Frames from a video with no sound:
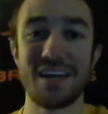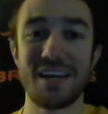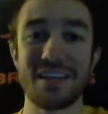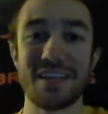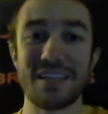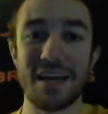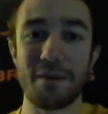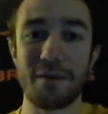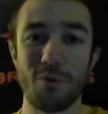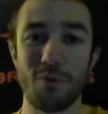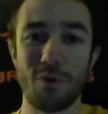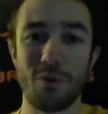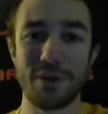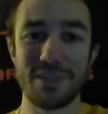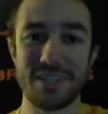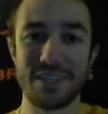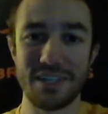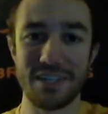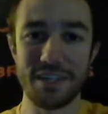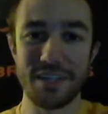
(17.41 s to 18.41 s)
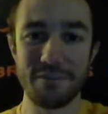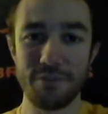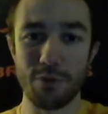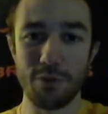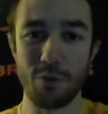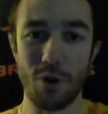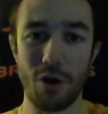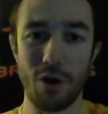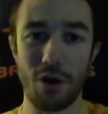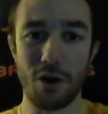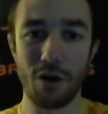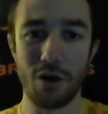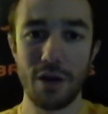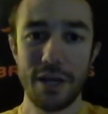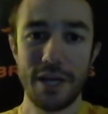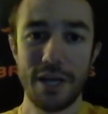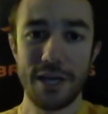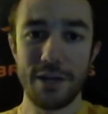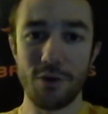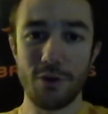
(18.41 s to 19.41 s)
that I'm going to give you all
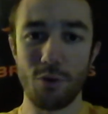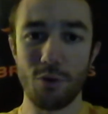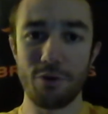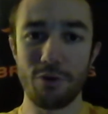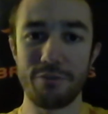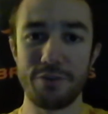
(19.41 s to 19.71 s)
in order